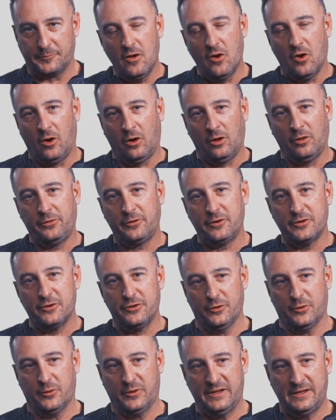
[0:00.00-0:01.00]
All they're
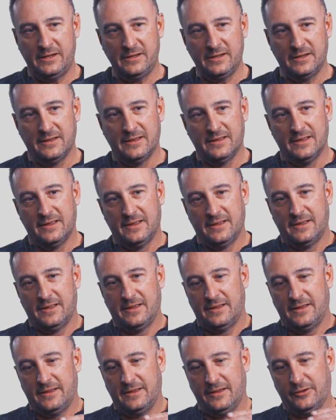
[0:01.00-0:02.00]
doing
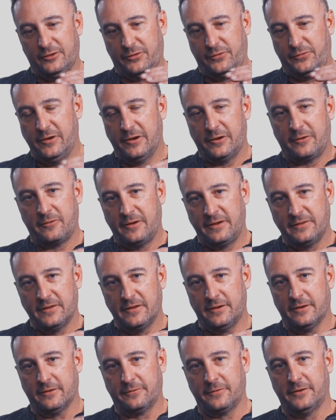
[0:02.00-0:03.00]
is figuring the
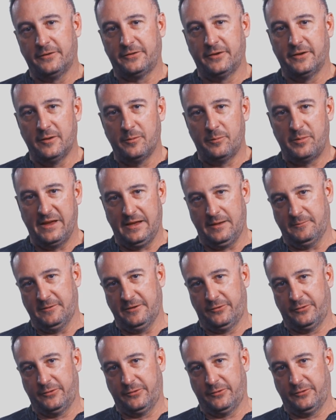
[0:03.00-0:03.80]
difference in the payment.